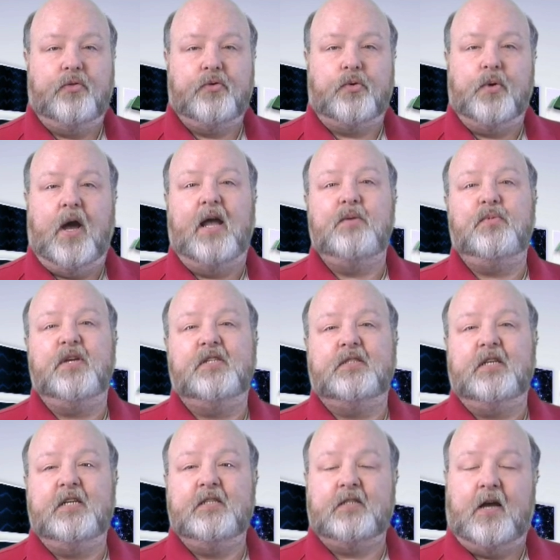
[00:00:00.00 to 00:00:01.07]
through
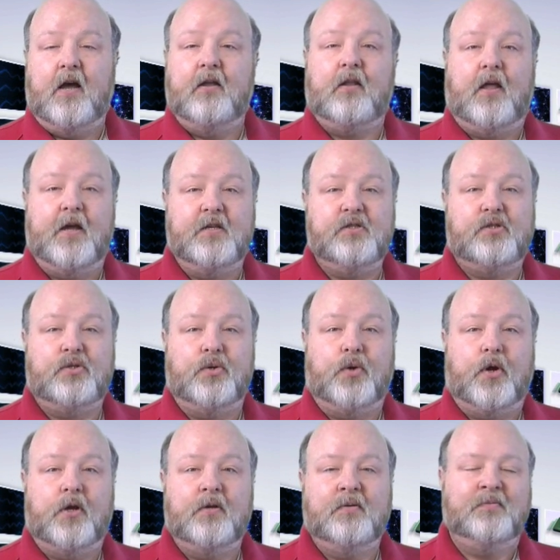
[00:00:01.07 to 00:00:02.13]
IPC's online
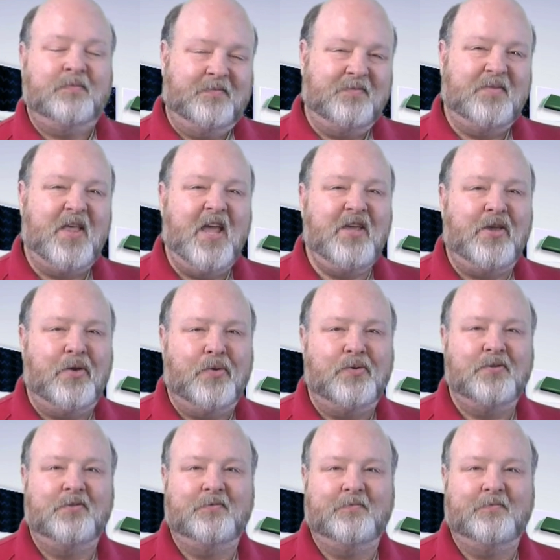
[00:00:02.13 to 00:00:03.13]
store. Thank you.